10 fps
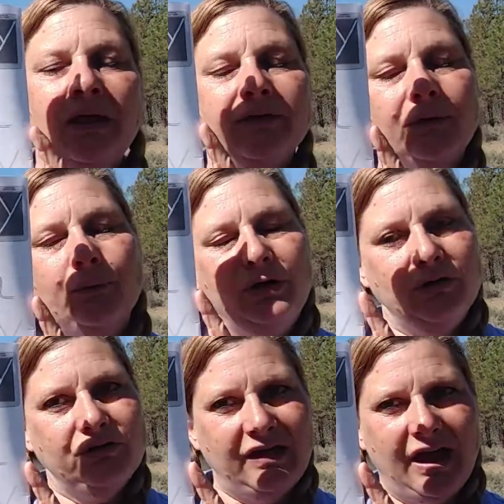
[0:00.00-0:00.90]
So when
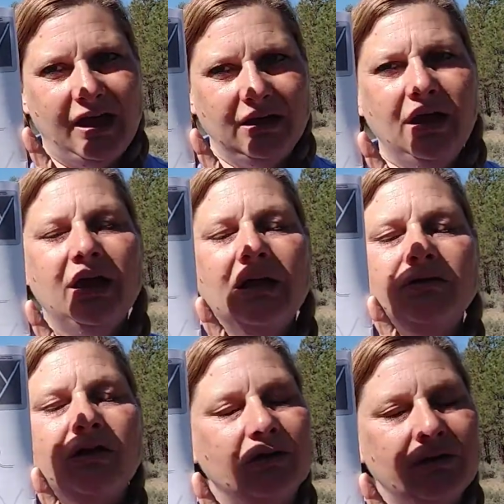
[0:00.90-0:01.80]
you're done,
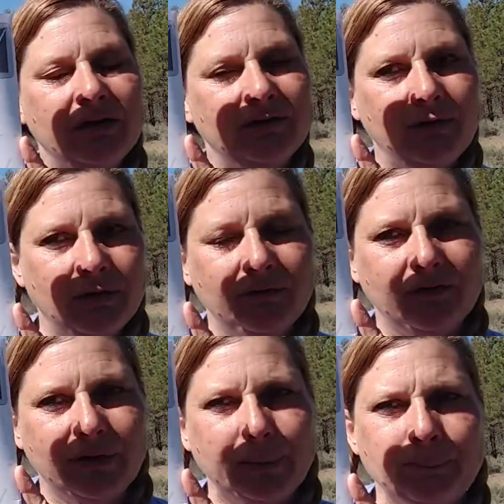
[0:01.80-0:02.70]
turn this
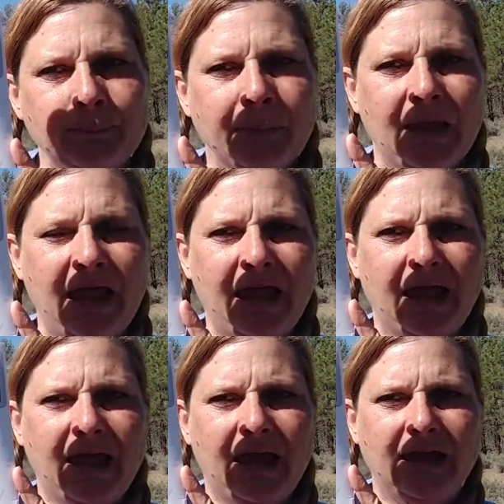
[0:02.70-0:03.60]
over
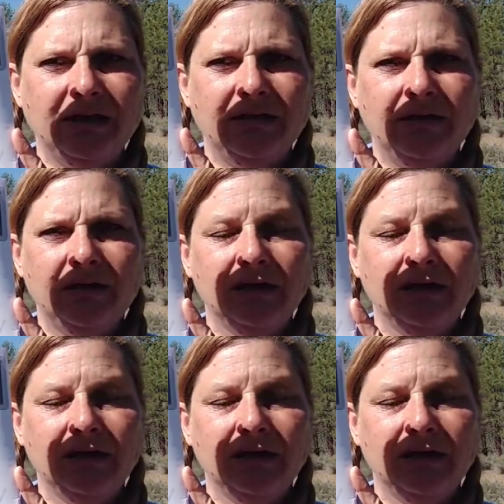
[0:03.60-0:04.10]
and